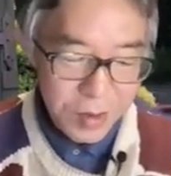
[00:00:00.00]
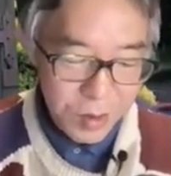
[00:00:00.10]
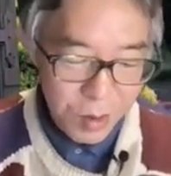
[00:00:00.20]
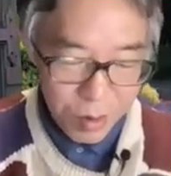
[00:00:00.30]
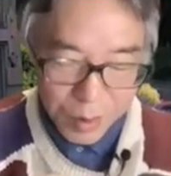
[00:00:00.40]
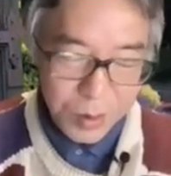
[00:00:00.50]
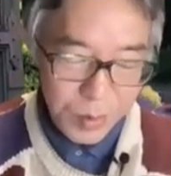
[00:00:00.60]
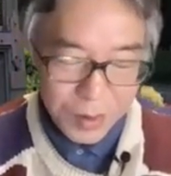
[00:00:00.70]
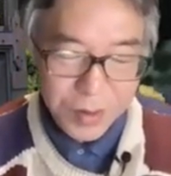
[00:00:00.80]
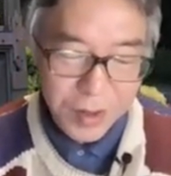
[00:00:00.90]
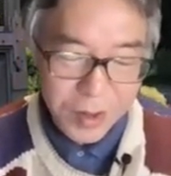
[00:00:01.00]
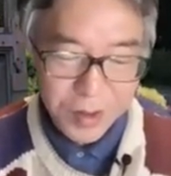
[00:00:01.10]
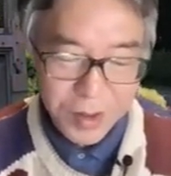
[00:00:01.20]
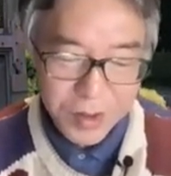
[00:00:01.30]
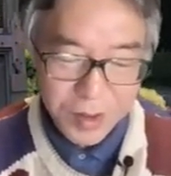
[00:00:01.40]
normal boundary
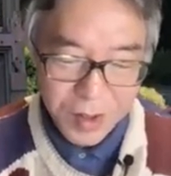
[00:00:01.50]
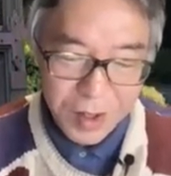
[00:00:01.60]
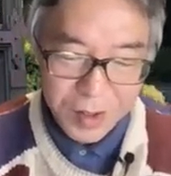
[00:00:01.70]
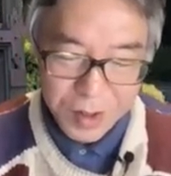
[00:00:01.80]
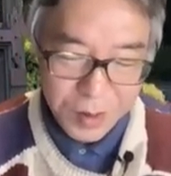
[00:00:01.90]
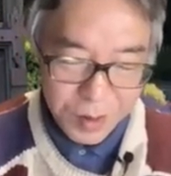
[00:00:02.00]
condition, then